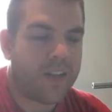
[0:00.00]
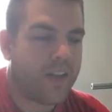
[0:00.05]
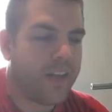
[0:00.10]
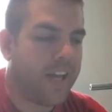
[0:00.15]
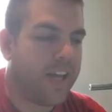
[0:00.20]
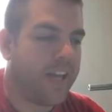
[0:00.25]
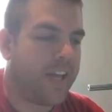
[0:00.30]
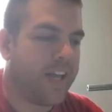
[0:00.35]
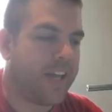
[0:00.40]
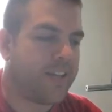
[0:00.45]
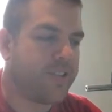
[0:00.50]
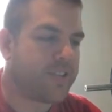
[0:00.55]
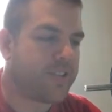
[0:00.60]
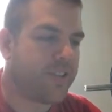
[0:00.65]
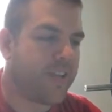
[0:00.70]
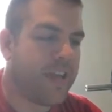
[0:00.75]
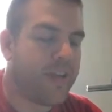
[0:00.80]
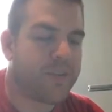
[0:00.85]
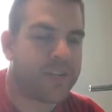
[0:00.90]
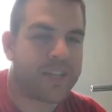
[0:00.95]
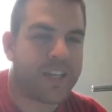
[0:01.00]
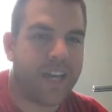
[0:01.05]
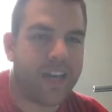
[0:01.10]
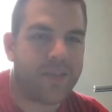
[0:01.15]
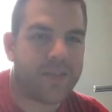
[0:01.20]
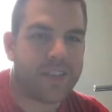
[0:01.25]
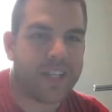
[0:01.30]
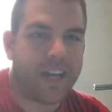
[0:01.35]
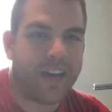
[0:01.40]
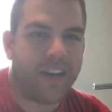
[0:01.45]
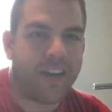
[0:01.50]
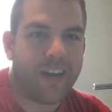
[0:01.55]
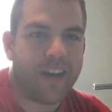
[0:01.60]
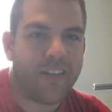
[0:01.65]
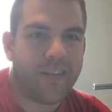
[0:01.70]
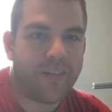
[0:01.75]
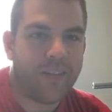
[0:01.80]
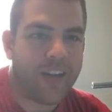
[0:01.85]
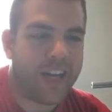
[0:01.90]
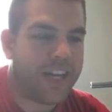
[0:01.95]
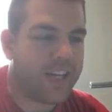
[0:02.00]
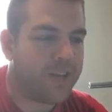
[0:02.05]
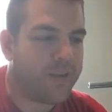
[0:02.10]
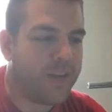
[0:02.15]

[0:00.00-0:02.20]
And so that was kind of scary, right?